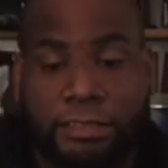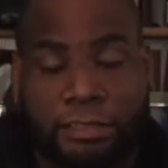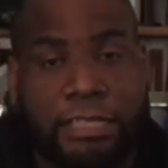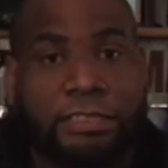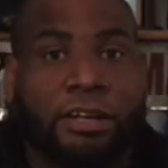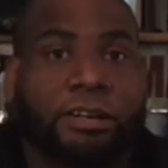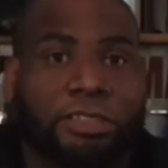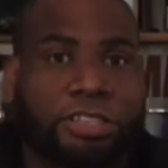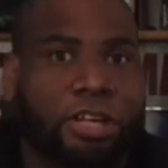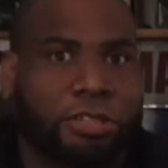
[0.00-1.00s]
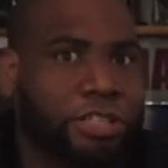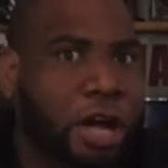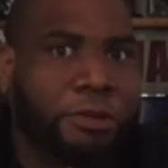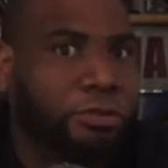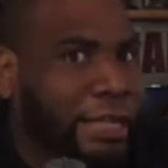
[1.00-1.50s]
So let's talk, you know
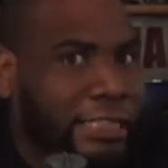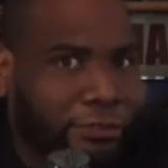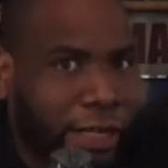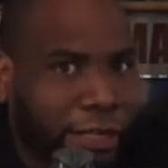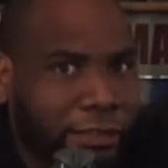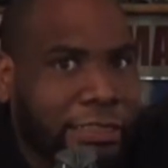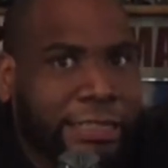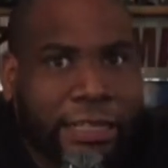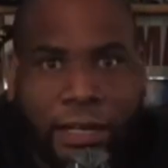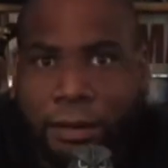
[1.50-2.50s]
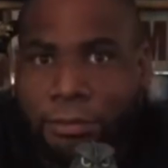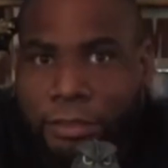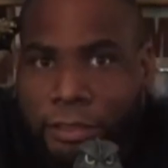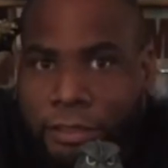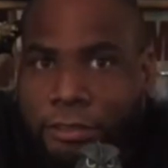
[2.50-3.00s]
how we do things around here. Let's get up
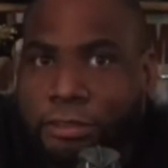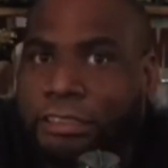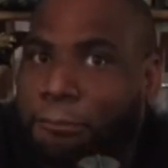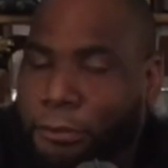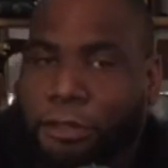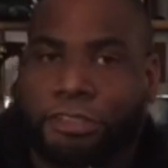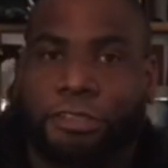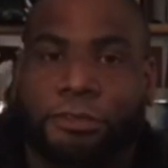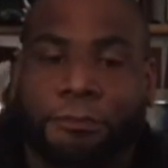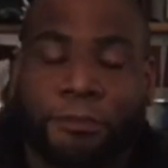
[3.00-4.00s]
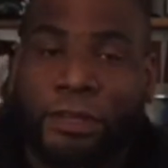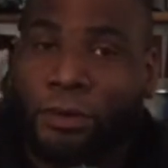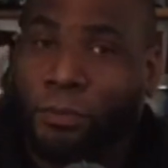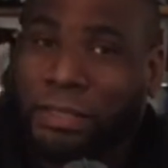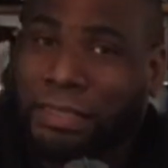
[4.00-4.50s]
close and personal
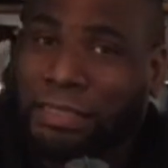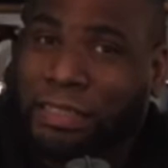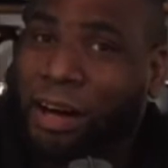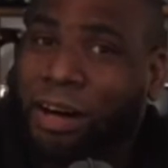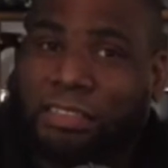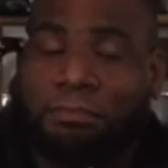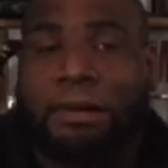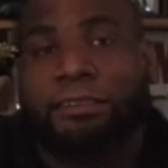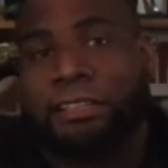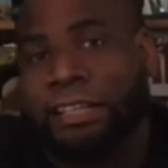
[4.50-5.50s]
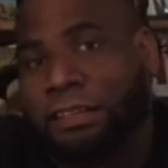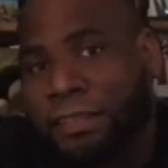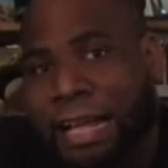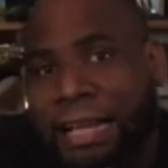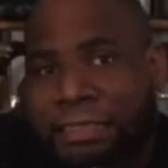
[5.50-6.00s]
with this awesome model kit
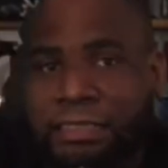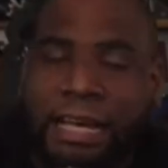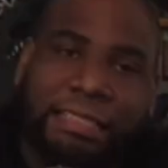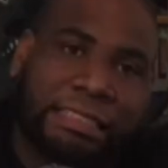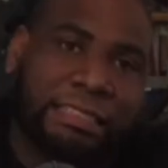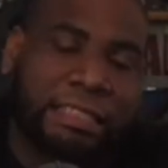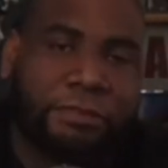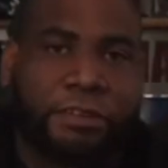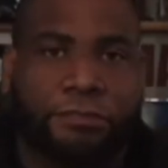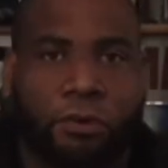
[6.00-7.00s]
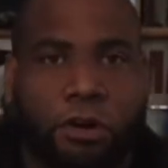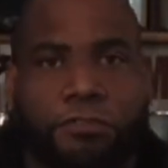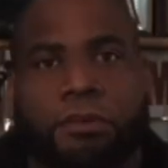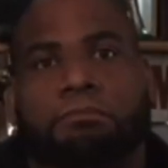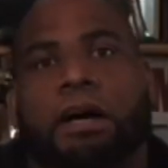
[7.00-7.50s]
of Godzilla 1974
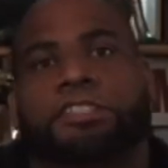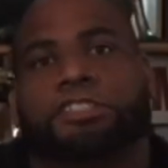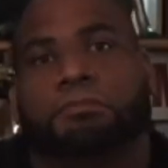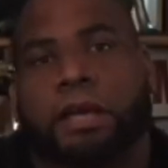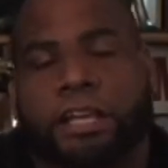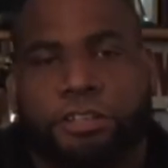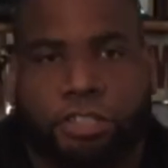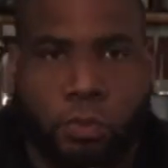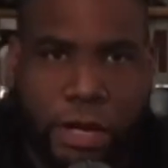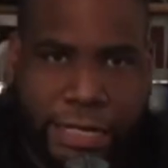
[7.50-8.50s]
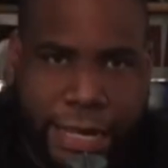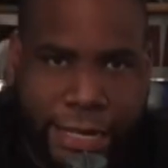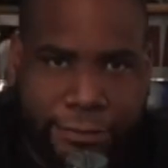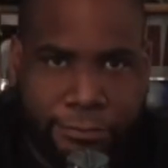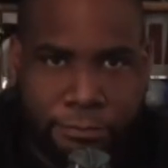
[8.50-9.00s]
from Monster Maker
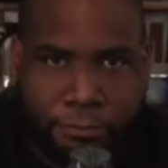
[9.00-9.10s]
28.